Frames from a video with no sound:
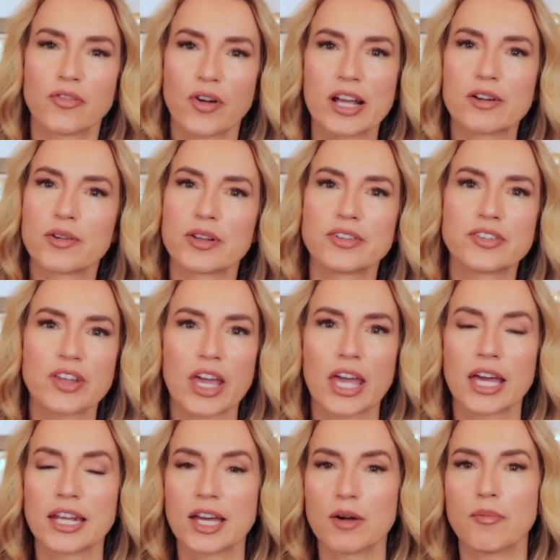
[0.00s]
fragrance
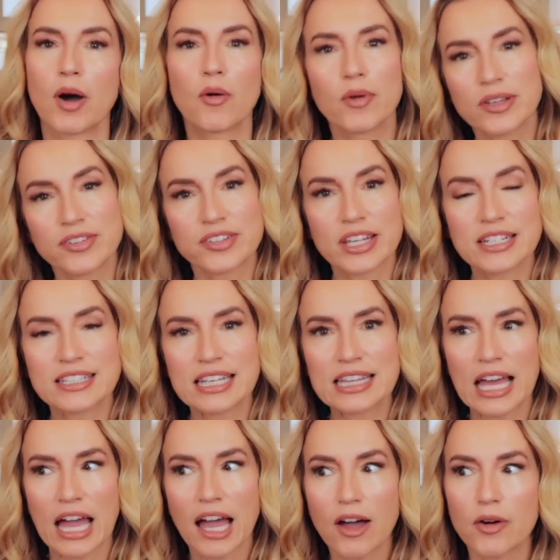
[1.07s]
and I'm always scenting
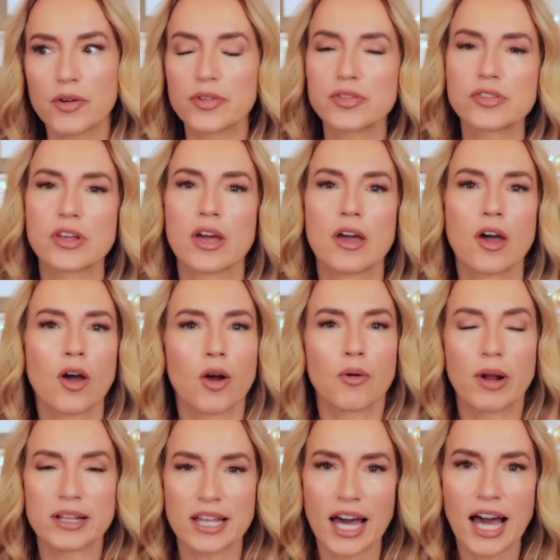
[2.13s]
the house
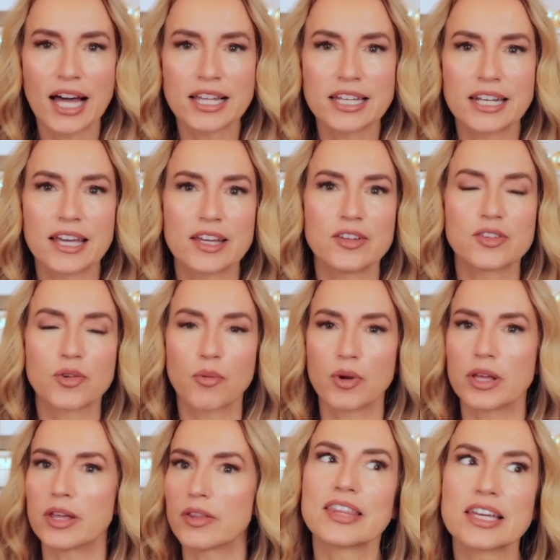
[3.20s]
around the holidays
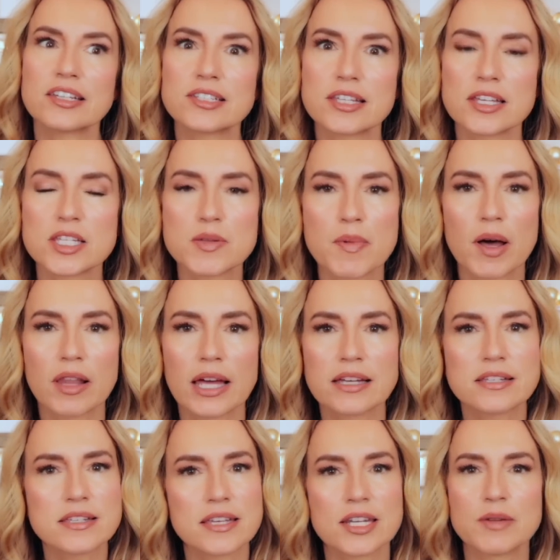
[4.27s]
with things that smell
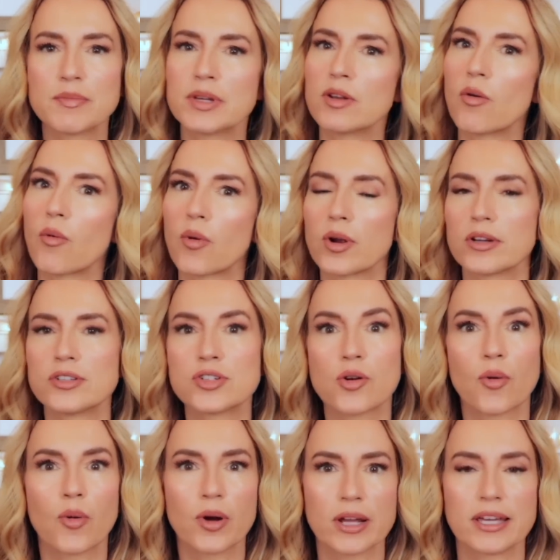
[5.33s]
like cinnamon orange
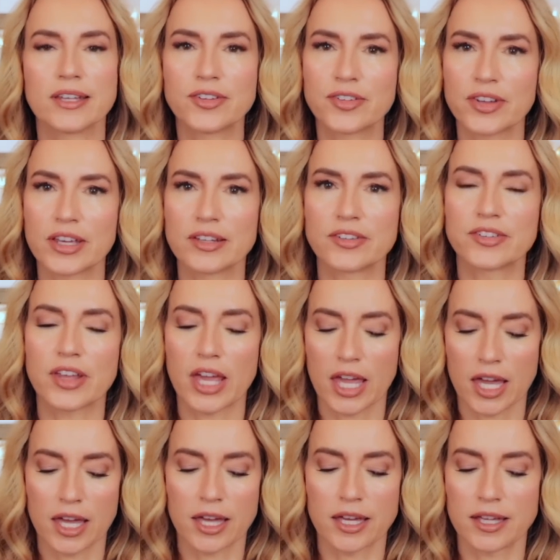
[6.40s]
or incense
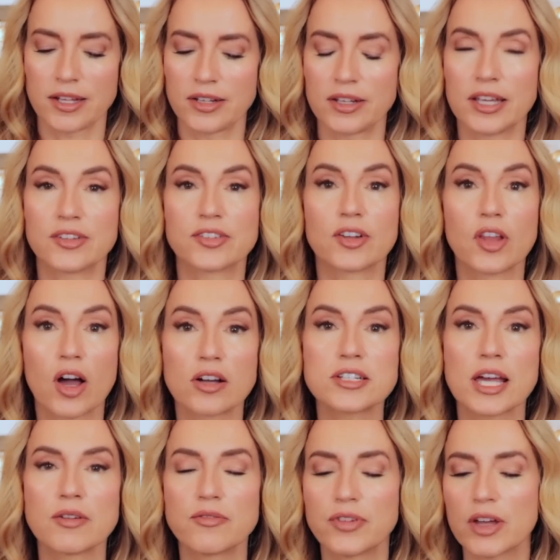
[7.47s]
and it's a
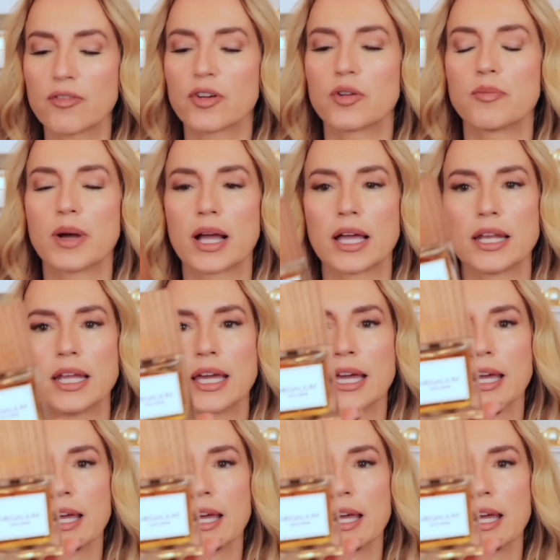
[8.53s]
longtime favorite of mine.